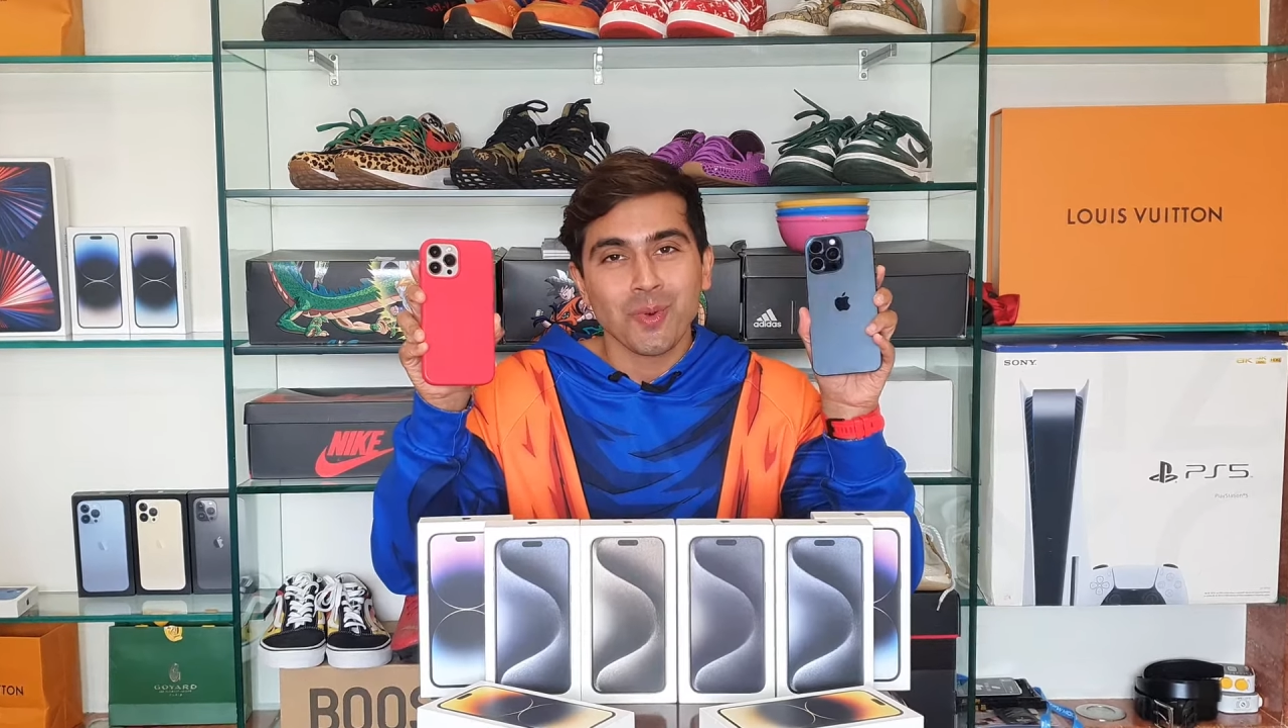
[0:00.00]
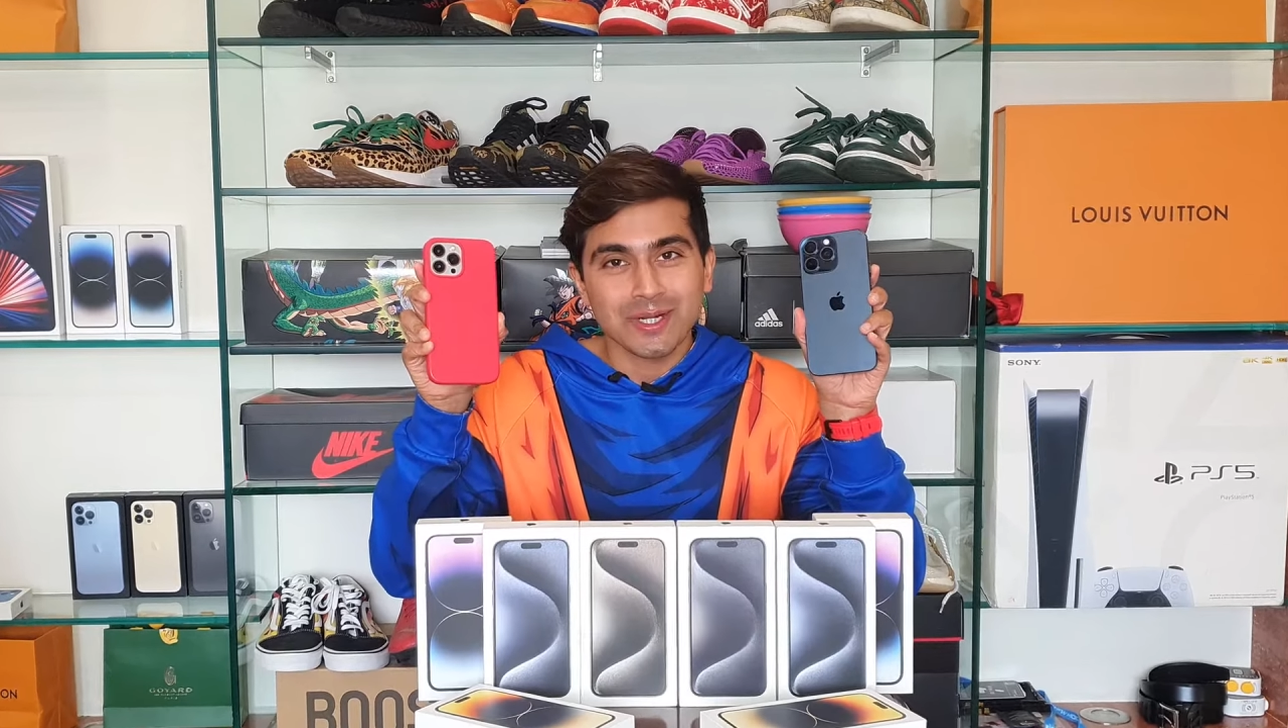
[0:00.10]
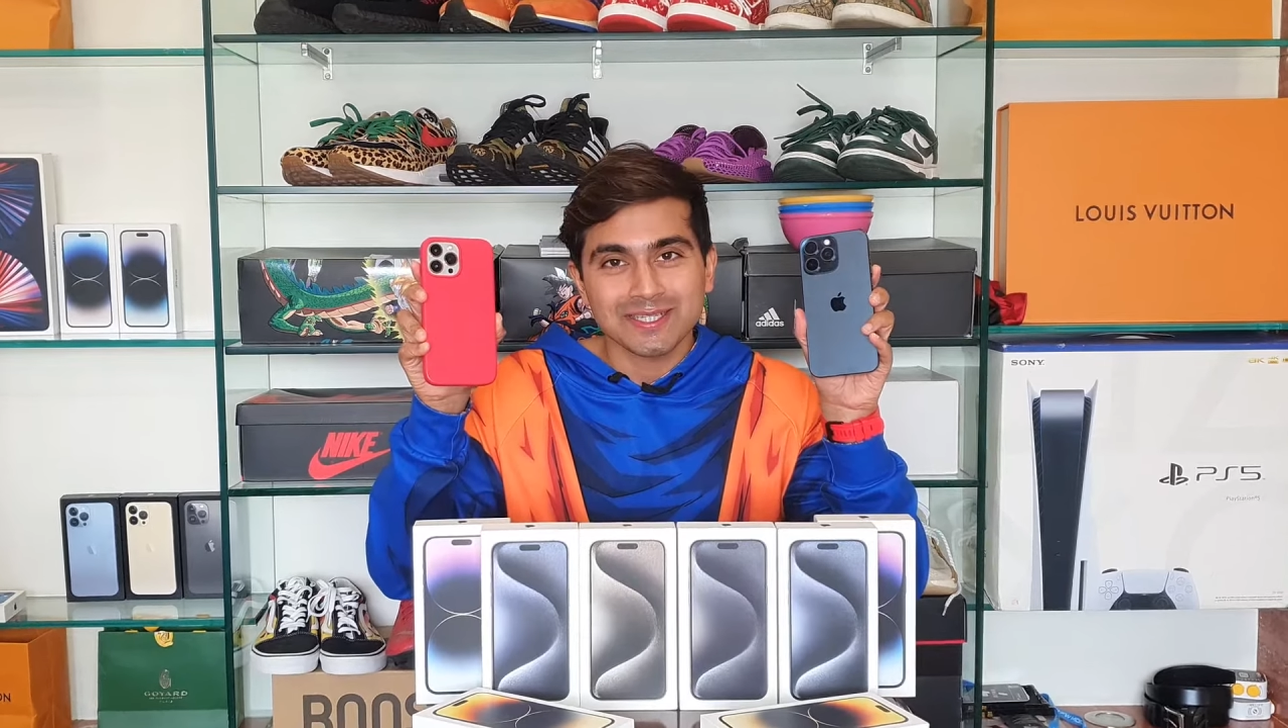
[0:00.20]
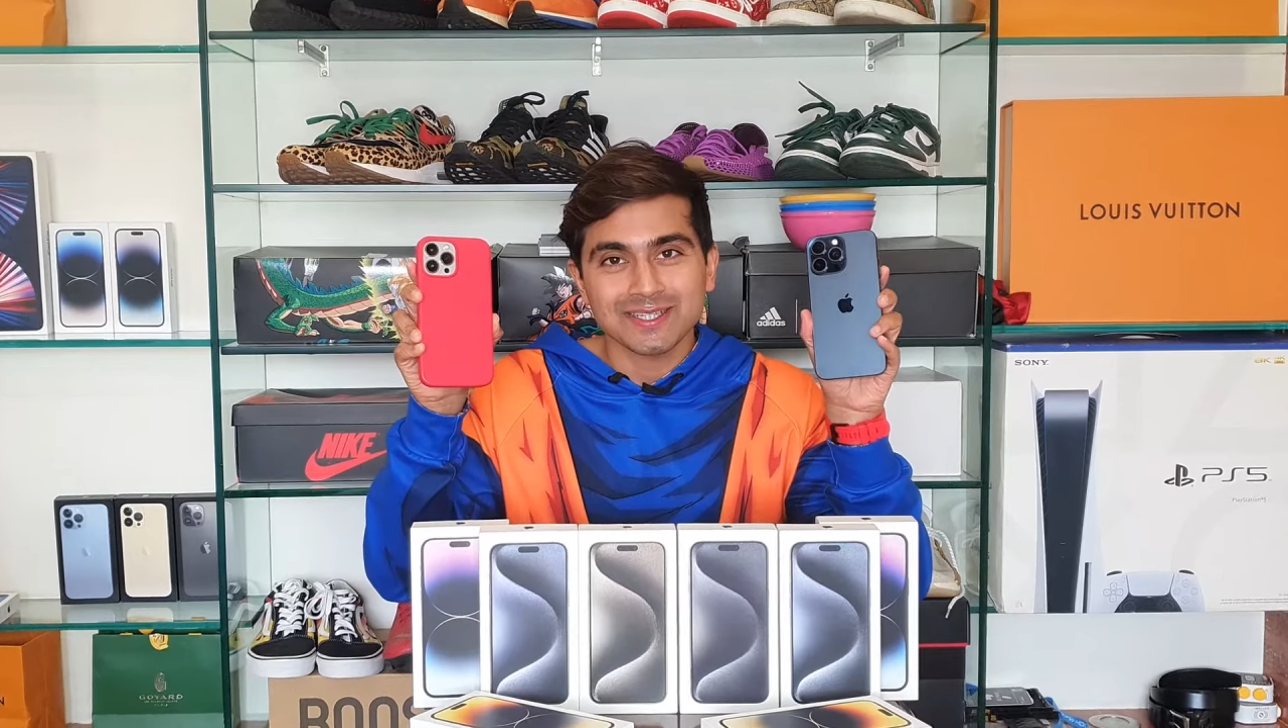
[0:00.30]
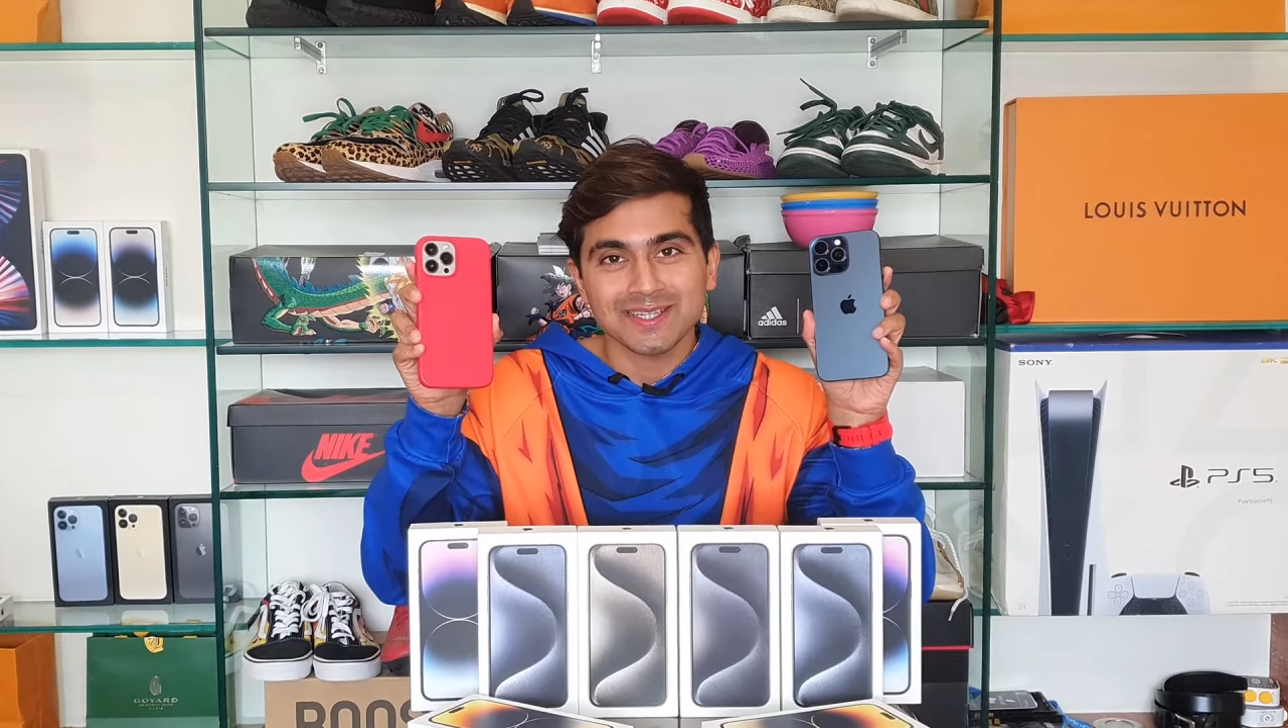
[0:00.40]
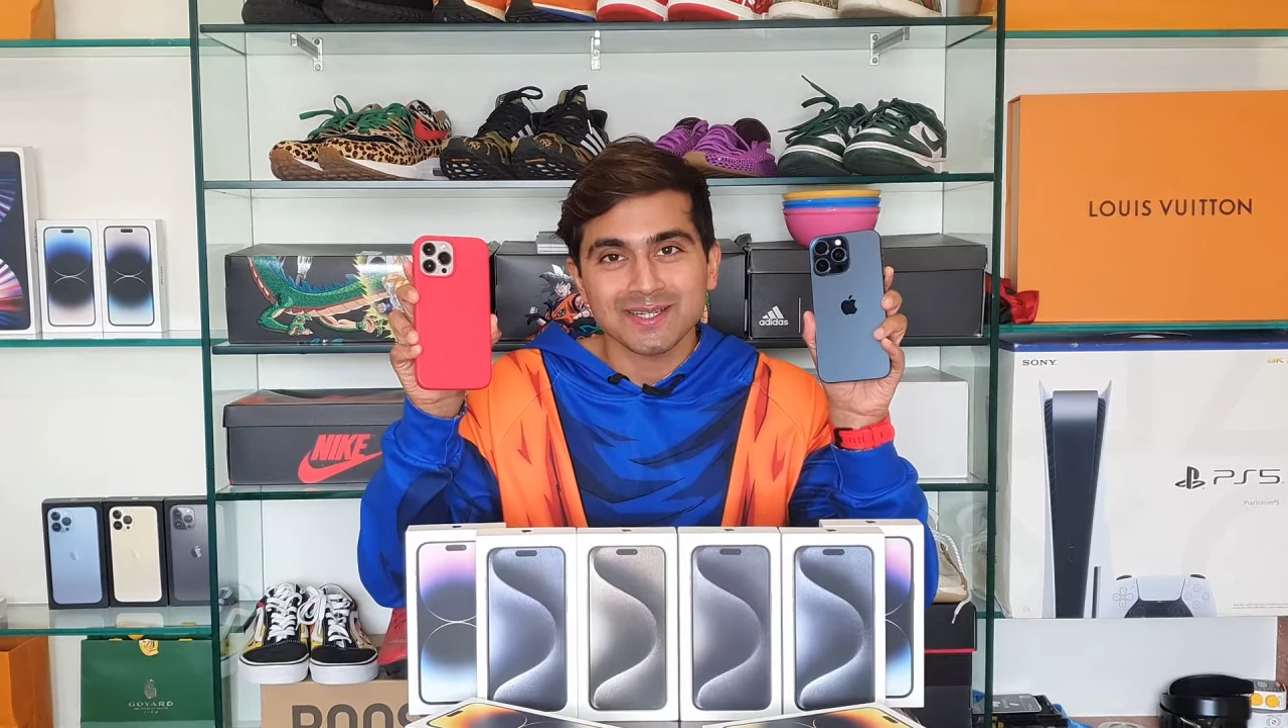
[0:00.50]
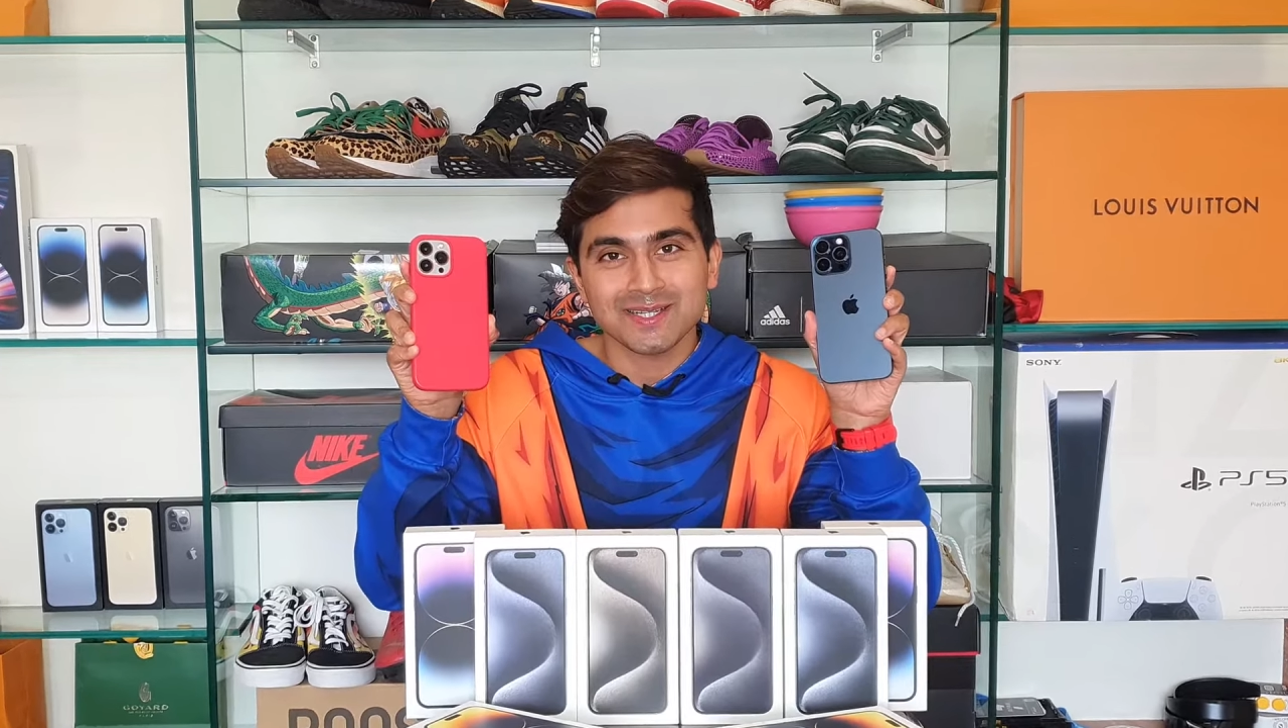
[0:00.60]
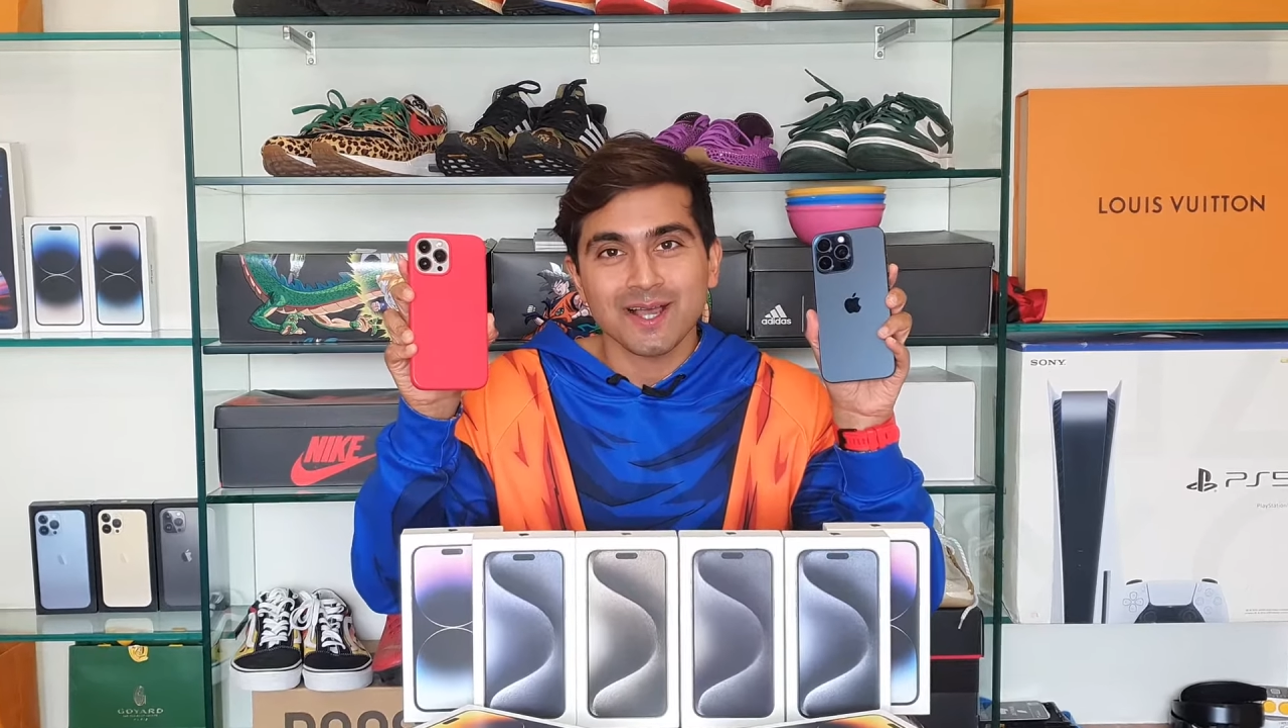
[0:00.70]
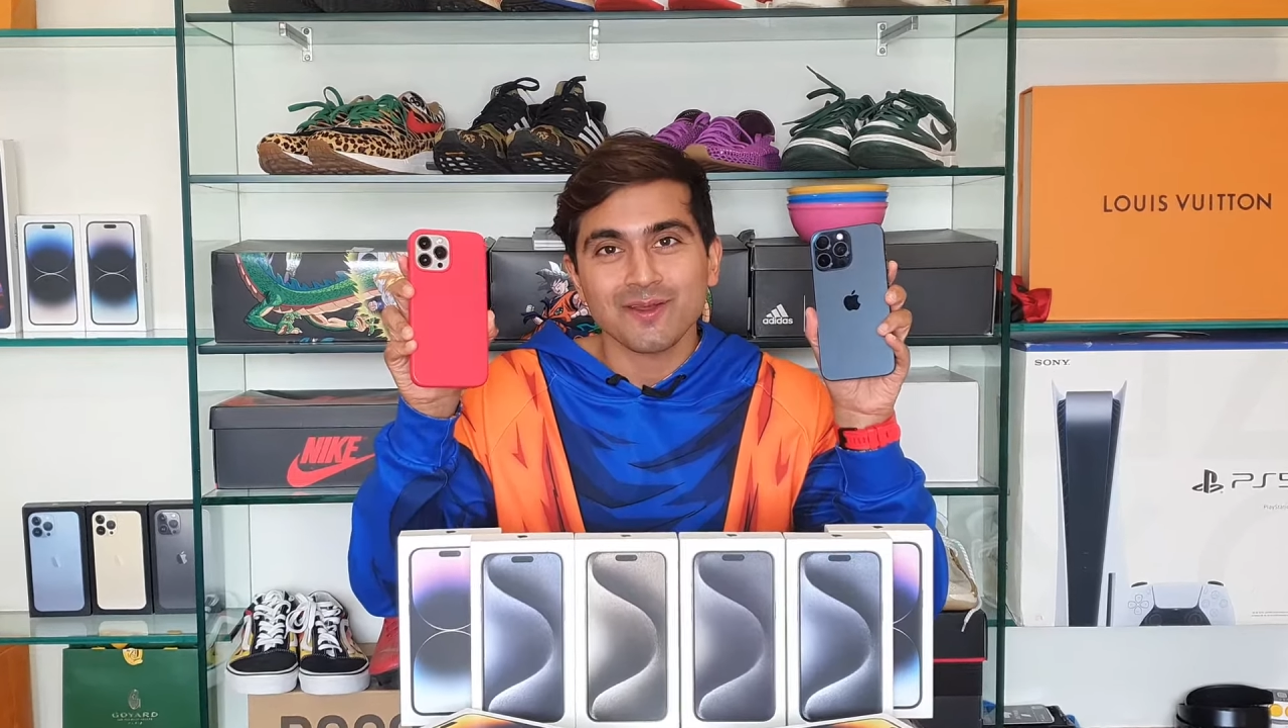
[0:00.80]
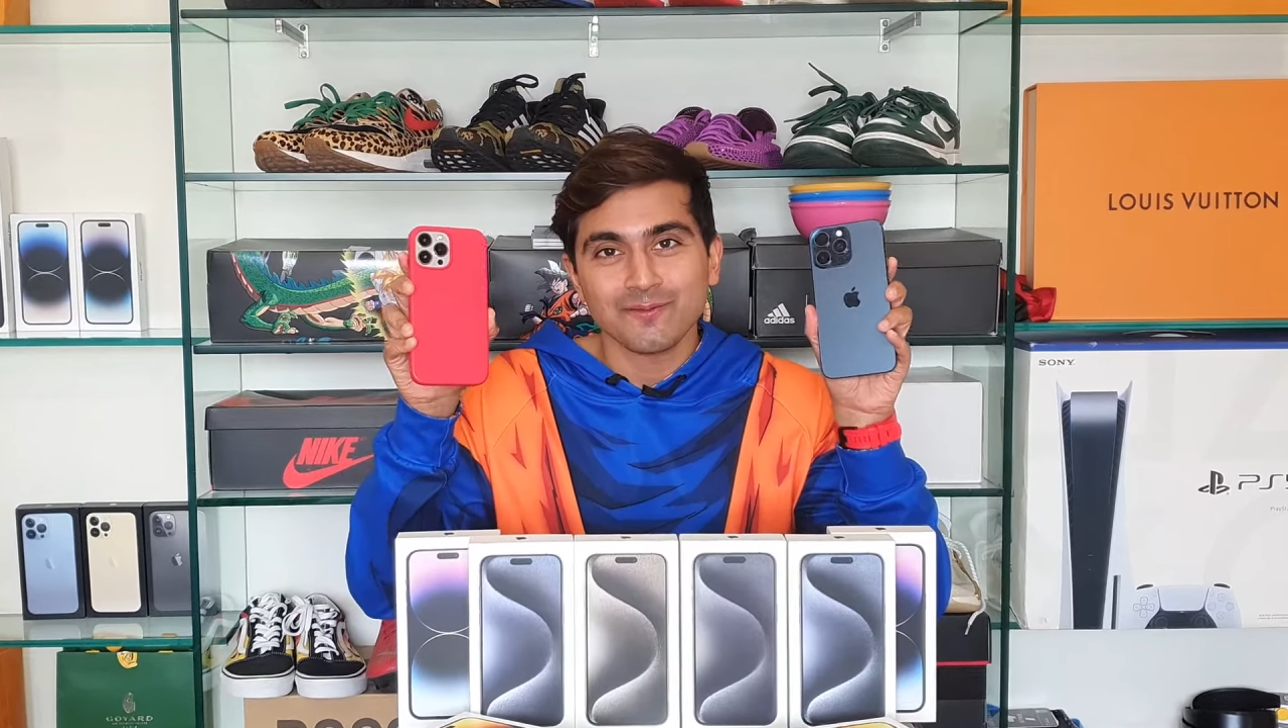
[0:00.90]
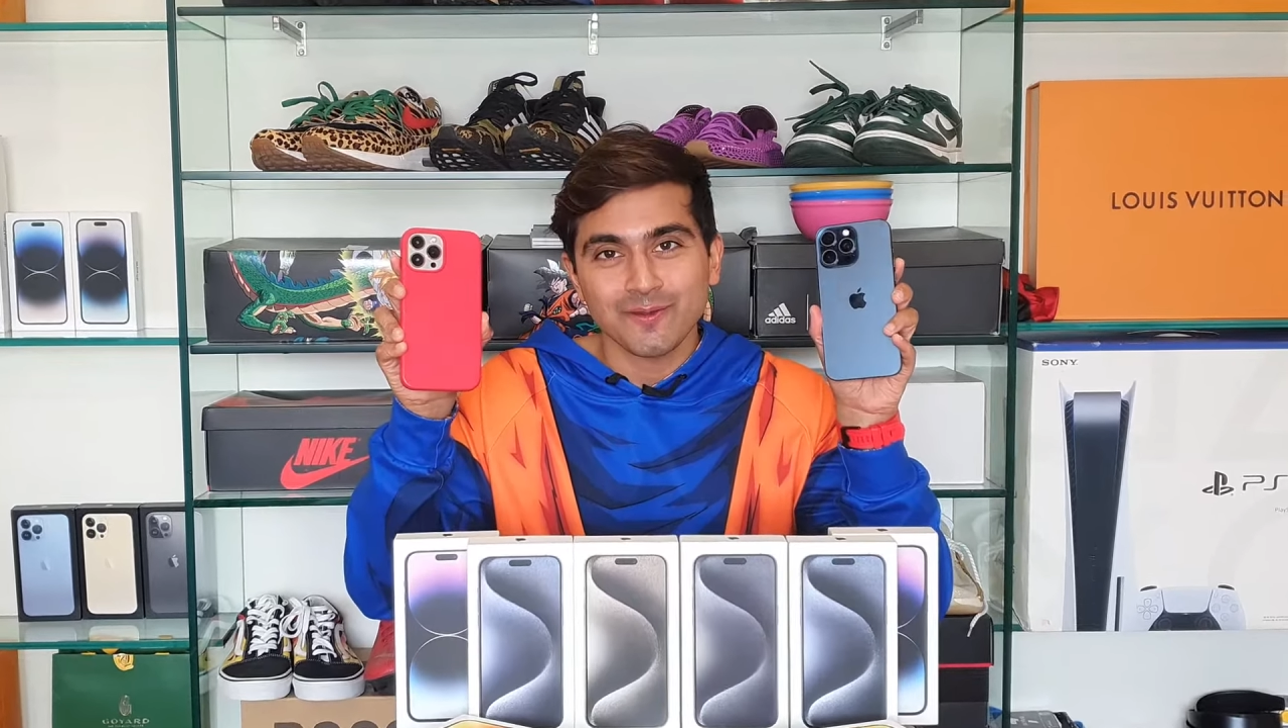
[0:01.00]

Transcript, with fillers: Watch this entire